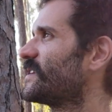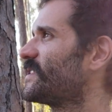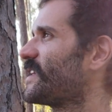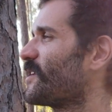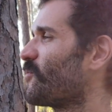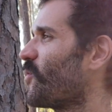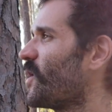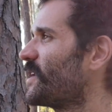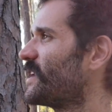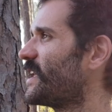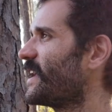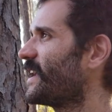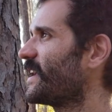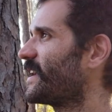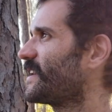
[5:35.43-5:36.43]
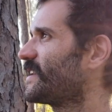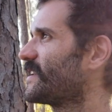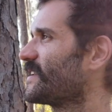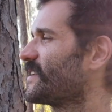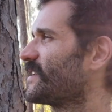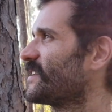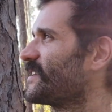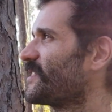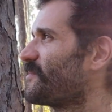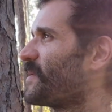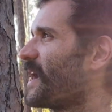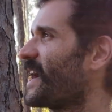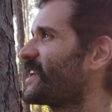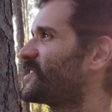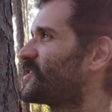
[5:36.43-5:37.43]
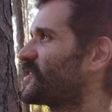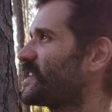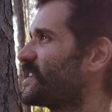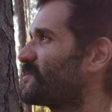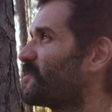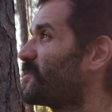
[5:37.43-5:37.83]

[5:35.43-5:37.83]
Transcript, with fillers: that one day the pine trees